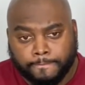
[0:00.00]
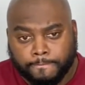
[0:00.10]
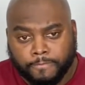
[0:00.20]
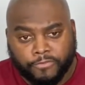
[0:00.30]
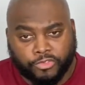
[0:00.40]

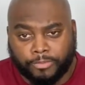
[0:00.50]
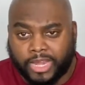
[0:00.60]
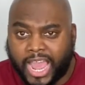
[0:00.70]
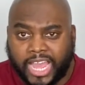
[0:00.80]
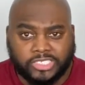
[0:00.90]
from
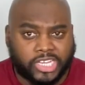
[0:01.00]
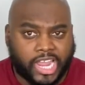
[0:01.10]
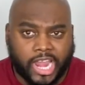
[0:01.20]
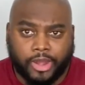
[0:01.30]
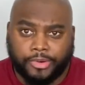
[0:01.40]
Najee
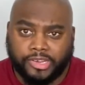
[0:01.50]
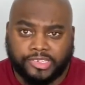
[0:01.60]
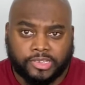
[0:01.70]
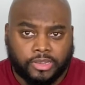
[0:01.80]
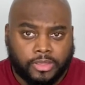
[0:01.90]

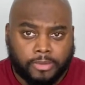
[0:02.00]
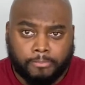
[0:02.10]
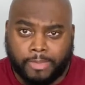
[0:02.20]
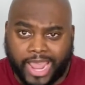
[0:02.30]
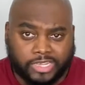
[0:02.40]
Harris,
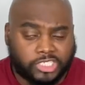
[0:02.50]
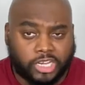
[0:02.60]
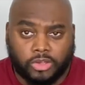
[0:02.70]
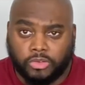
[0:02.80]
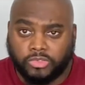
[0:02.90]
Mac
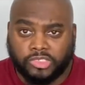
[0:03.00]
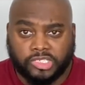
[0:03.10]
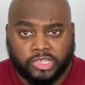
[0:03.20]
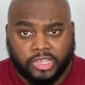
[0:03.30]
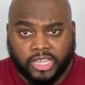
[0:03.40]
Jones,
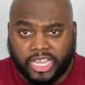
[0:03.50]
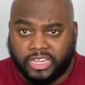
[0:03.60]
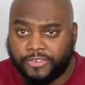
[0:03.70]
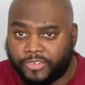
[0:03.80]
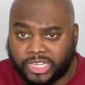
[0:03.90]
and
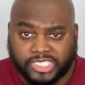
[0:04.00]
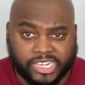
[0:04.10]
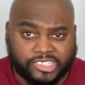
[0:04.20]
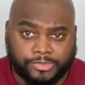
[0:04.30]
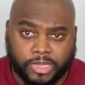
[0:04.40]
DeVonta
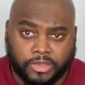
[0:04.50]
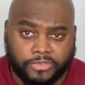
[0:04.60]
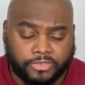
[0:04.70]
Smith,